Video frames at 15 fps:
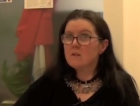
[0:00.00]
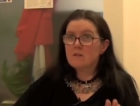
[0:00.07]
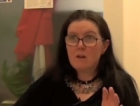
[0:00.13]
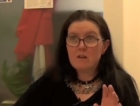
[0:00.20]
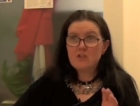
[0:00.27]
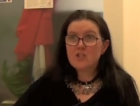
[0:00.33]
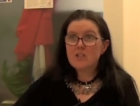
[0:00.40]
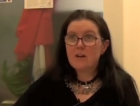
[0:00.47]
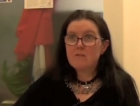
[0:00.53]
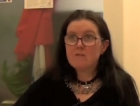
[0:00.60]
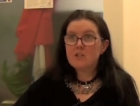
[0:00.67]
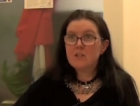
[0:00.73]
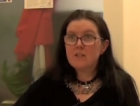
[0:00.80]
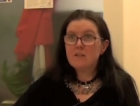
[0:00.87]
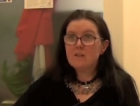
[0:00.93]
not
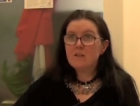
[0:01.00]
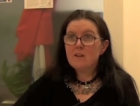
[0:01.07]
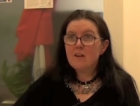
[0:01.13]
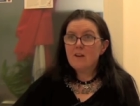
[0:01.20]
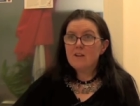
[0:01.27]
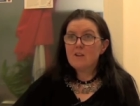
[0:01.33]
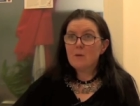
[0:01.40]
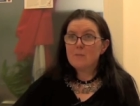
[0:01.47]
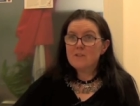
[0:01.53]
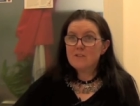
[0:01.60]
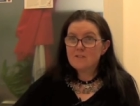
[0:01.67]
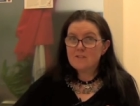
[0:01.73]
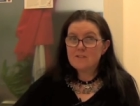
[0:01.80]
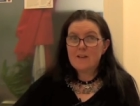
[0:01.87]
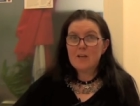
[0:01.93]
charity. That being
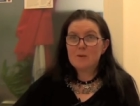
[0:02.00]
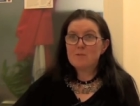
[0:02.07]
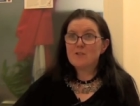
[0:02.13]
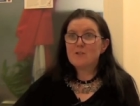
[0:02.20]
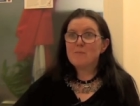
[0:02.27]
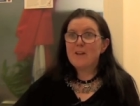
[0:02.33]
disabled